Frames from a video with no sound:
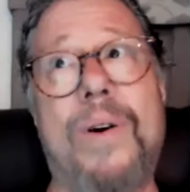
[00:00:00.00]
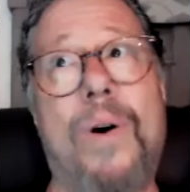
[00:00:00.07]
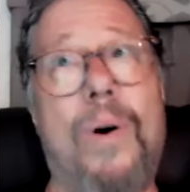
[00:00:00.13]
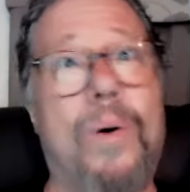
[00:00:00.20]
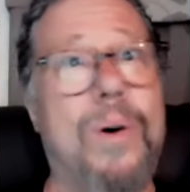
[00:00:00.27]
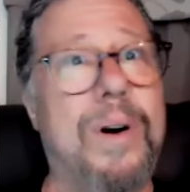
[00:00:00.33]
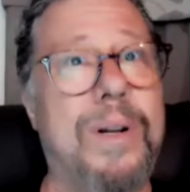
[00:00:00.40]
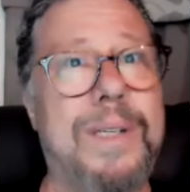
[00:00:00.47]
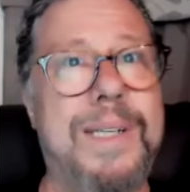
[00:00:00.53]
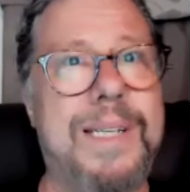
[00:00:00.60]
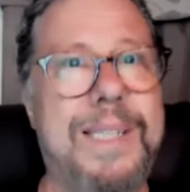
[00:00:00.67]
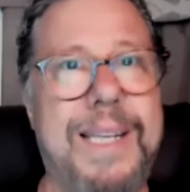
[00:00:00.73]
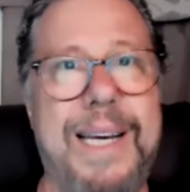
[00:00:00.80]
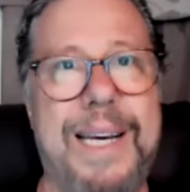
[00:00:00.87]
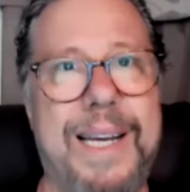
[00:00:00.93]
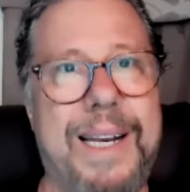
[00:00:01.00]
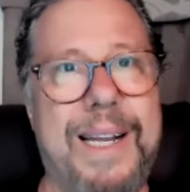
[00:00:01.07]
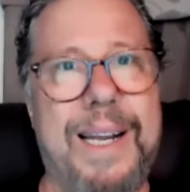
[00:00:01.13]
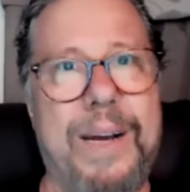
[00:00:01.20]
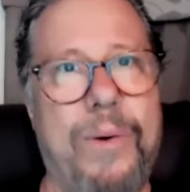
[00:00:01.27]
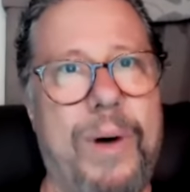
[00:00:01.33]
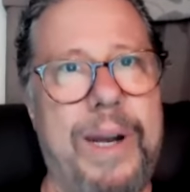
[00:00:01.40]
the whole world to see it,
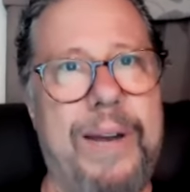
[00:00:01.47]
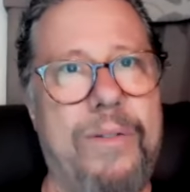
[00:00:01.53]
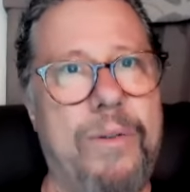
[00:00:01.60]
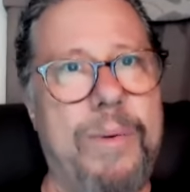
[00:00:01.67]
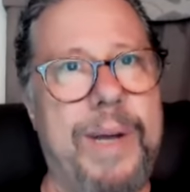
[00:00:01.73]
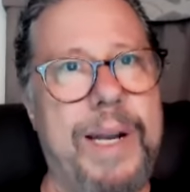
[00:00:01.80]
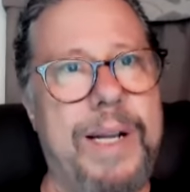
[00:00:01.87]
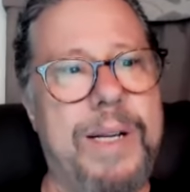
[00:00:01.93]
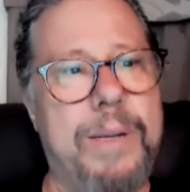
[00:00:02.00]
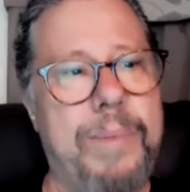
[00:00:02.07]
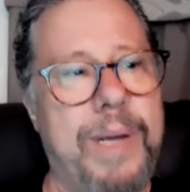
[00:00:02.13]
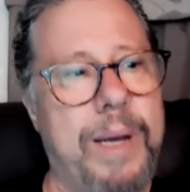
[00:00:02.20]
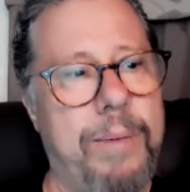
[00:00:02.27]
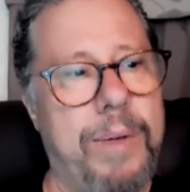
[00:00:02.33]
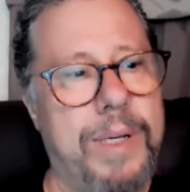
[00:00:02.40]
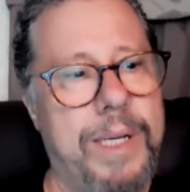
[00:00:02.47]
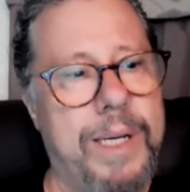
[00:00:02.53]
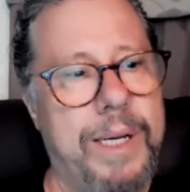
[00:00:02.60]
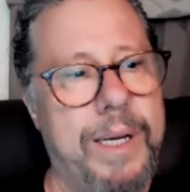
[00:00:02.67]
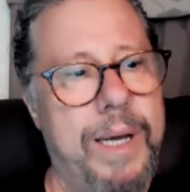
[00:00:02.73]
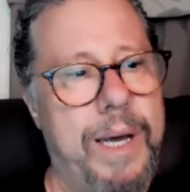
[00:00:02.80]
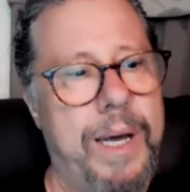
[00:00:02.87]
and I want everybody to be able
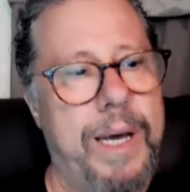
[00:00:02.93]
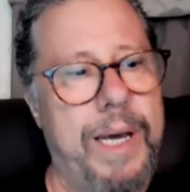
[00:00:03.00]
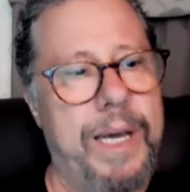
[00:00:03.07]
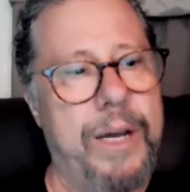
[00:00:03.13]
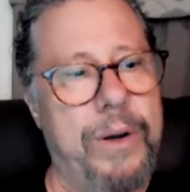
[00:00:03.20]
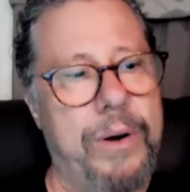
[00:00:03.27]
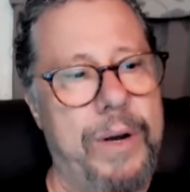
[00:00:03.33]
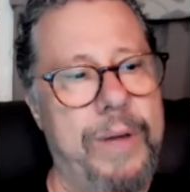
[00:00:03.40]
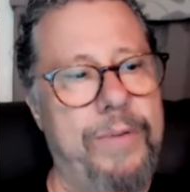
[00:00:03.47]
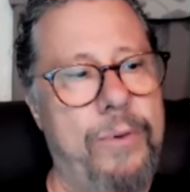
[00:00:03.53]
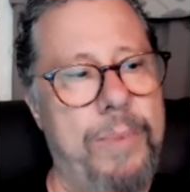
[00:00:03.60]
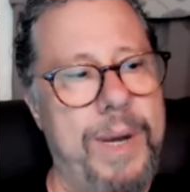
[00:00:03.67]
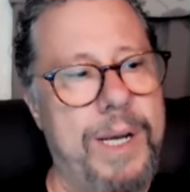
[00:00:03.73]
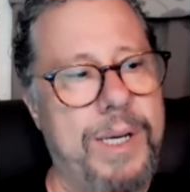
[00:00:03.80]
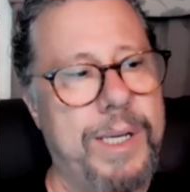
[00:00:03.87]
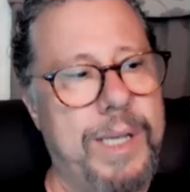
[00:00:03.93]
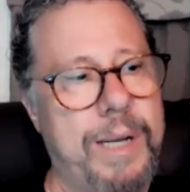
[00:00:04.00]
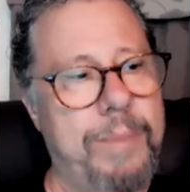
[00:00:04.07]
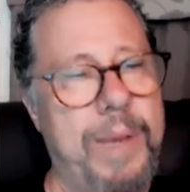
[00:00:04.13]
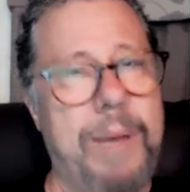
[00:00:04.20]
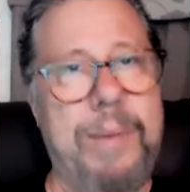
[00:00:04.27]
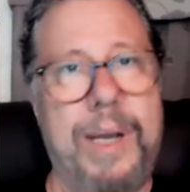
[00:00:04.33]
to hear information
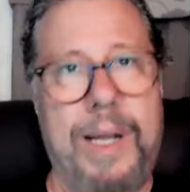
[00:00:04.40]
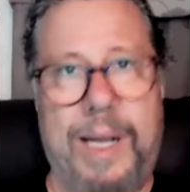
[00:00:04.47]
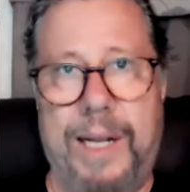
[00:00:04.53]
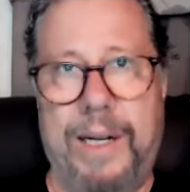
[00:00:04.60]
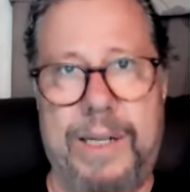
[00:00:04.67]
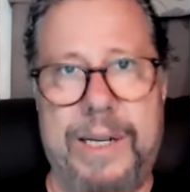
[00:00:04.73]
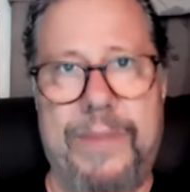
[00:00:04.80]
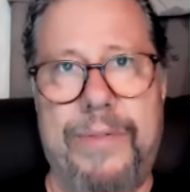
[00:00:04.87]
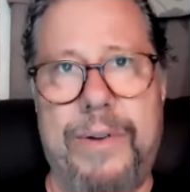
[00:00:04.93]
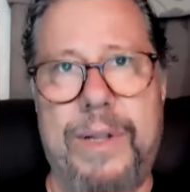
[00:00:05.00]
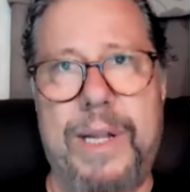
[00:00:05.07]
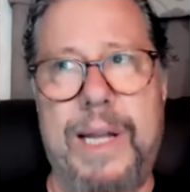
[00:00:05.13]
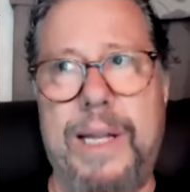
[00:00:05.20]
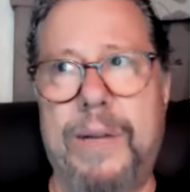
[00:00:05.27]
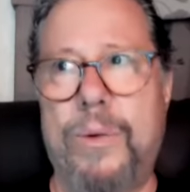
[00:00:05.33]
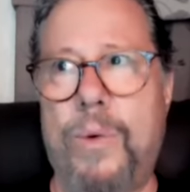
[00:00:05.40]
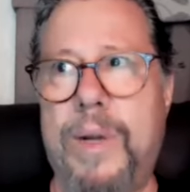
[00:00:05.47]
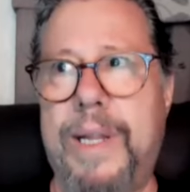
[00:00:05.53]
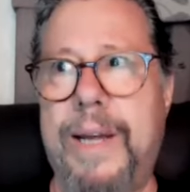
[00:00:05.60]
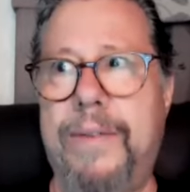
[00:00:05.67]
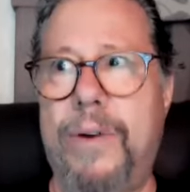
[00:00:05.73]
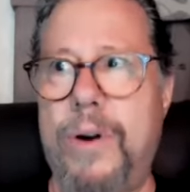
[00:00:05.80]
that may be a little different than
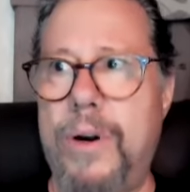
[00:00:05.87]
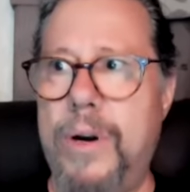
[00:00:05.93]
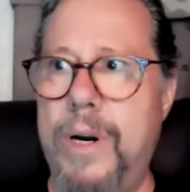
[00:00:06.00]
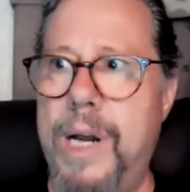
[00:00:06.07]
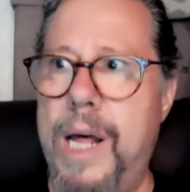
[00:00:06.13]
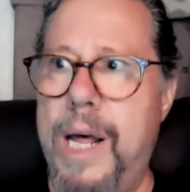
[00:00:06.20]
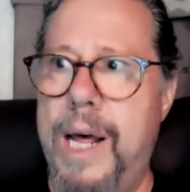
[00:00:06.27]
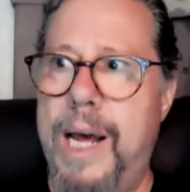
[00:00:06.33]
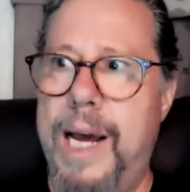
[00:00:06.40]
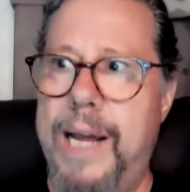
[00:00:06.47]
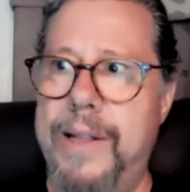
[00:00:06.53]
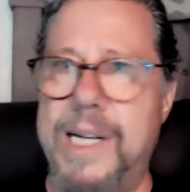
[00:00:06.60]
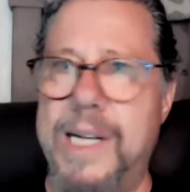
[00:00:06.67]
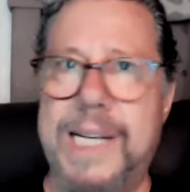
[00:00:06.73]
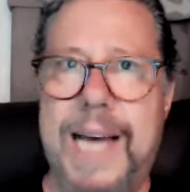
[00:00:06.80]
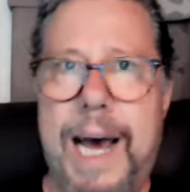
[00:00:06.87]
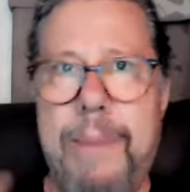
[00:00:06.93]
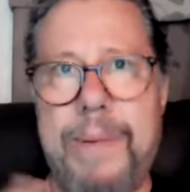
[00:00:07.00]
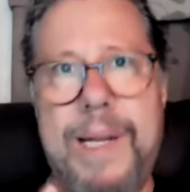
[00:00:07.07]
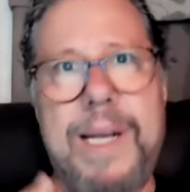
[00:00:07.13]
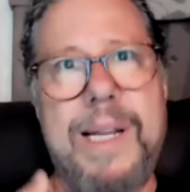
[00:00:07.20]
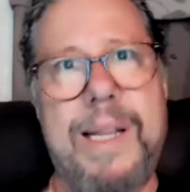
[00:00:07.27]
what they've heard, and then tap
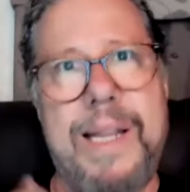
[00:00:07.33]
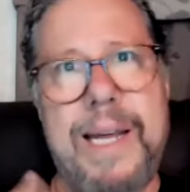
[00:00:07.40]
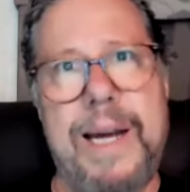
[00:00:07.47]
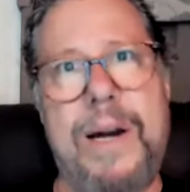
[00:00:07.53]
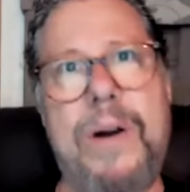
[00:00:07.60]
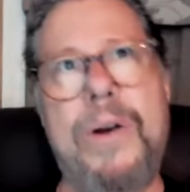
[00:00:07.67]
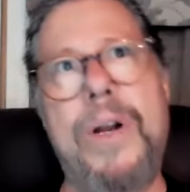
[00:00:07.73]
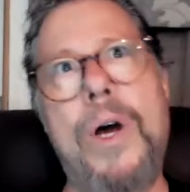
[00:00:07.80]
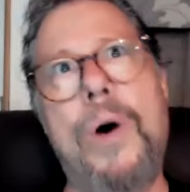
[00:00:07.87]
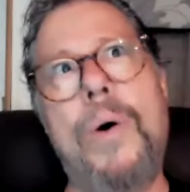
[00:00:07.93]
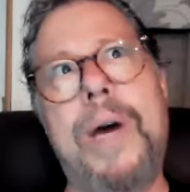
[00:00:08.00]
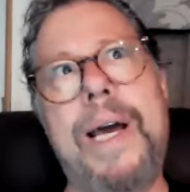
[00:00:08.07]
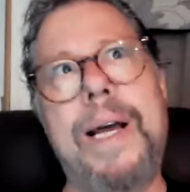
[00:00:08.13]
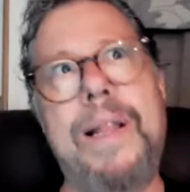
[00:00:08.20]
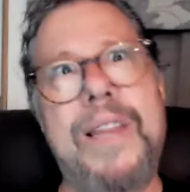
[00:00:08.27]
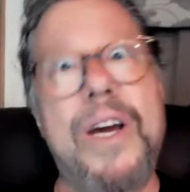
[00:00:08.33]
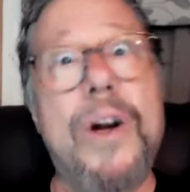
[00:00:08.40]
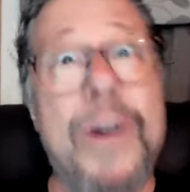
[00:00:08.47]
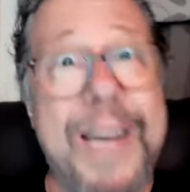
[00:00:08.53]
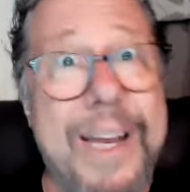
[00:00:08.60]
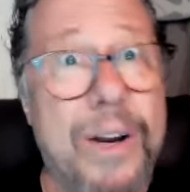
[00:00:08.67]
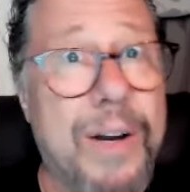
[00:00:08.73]
into their knowing,
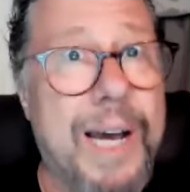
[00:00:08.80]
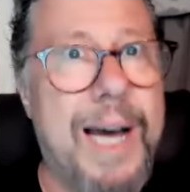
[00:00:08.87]
their inner